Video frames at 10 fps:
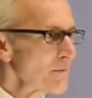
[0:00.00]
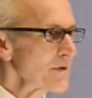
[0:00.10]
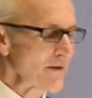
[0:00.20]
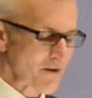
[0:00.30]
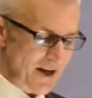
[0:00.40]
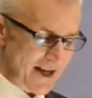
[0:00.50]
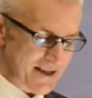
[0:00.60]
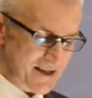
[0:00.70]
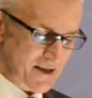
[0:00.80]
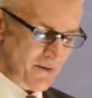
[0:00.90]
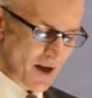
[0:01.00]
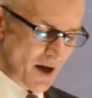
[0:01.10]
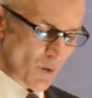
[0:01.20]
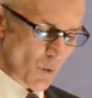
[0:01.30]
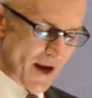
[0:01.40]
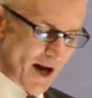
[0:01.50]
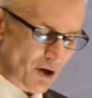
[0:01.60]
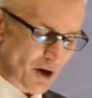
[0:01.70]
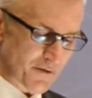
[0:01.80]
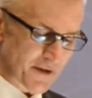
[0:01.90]
Nevertheless, we
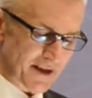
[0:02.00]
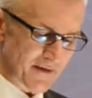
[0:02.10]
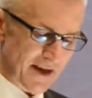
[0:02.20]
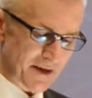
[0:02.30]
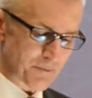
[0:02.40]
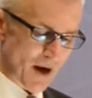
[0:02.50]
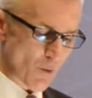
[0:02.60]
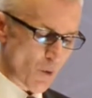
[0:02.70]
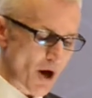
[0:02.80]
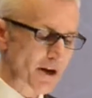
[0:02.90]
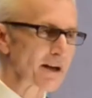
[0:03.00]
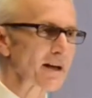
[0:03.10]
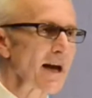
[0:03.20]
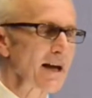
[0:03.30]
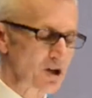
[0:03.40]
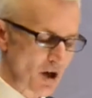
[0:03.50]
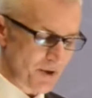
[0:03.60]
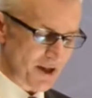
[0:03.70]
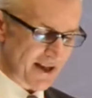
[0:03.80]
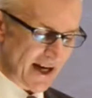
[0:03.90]
are confident that by working and
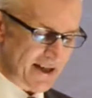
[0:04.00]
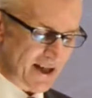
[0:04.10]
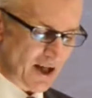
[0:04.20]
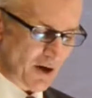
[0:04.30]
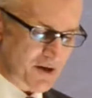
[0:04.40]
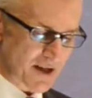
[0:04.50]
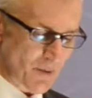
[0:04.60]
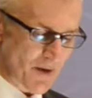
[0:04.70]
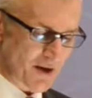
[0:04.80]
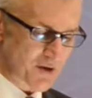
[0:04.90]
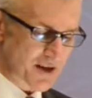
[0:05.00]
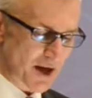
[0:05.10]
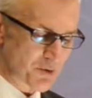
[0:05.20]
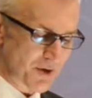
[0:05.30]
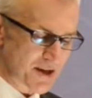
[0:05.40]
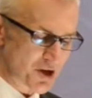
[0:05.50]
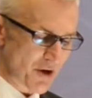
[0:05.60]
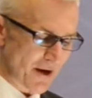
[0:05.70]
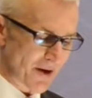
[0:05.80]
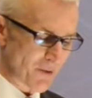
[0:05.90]
communicating closely with those countries
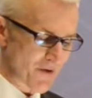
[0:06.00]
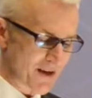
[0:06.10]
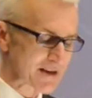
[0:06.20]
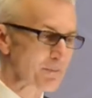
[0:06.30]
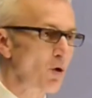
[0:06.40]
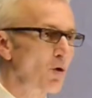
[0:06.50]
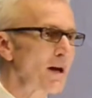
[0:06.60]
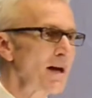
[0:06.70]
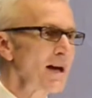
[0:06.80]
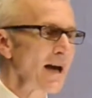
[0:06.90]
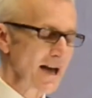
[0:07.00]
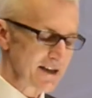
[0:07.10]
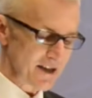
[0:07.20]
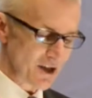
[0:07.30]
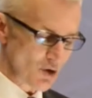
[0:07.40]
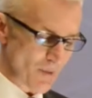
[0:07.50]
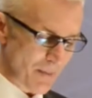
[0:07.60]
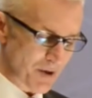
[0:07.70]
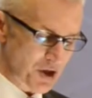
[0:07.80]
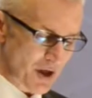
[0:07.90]
sharing with Interpol and EU
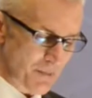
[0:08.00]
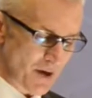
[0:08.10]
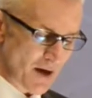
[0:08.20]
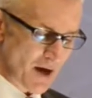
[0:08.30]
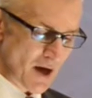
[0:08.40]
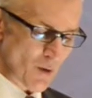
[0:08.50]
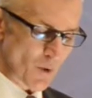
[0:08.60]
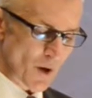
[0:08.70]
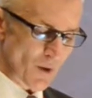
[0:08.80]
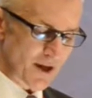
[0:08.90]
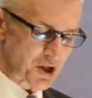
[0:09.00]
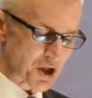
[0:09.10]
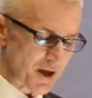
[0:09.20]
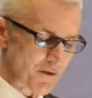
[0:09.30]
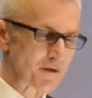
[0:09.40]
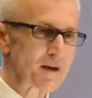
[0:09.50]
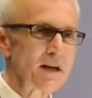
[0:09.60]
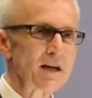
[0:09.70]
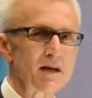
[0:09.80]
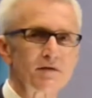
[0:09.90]
membership, we will achieve
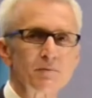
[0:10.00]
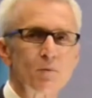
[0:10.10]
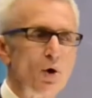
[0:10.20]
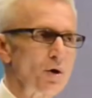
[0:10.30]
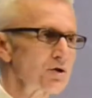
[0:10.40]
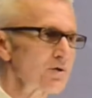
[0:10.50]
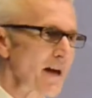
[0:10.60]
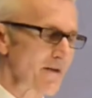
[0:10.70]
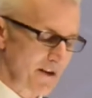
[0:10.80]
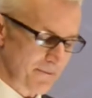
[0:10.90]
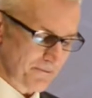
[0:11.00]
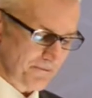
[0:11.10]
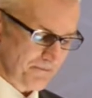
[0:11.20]
even more together.